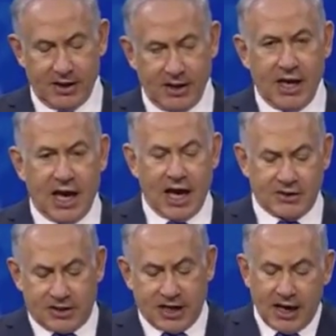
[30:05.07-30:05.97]
And
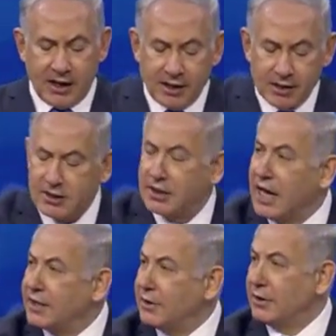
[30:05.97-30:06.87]
today,
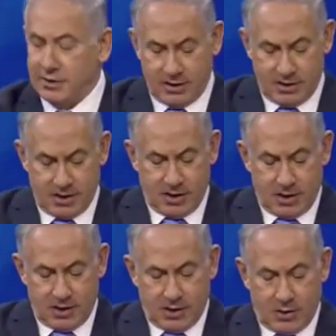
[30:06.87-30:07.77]
together,
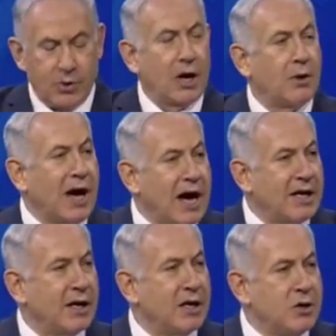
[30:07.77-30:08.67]
we are
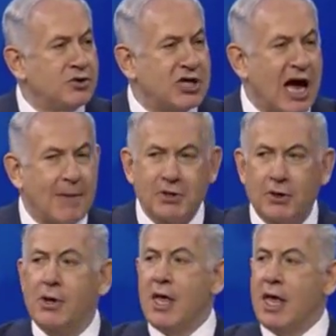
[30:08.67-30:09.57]
writing a new
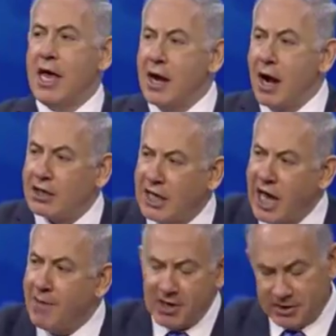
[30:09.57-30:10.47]
chapter in our
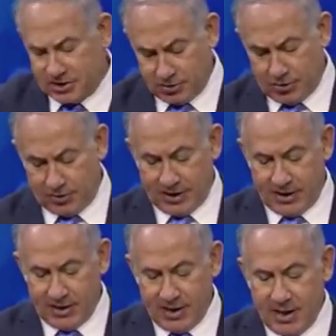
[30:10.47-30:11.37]
common story,
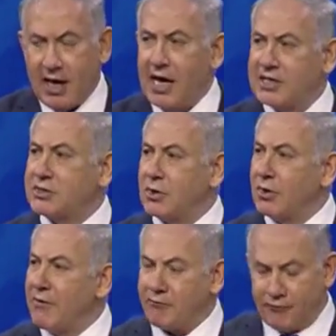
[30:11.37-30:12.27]
a story
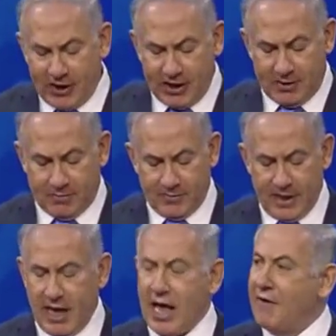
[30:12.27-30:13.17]
of freedom,
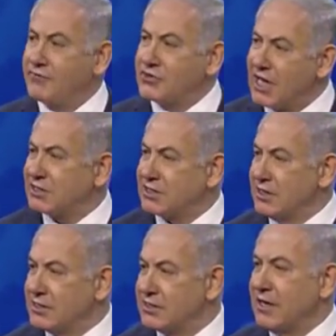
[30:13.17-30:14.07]
of
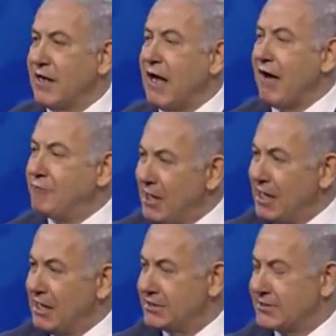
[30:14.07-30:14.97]
justice, of
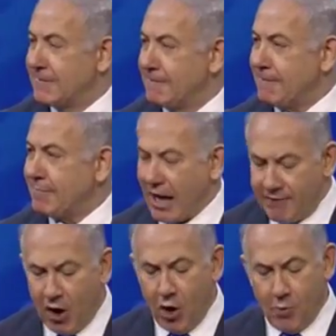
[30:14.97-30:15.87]
peace, of
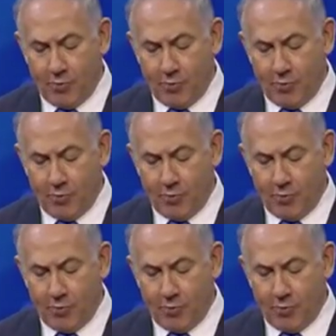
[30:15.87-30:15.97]
hope.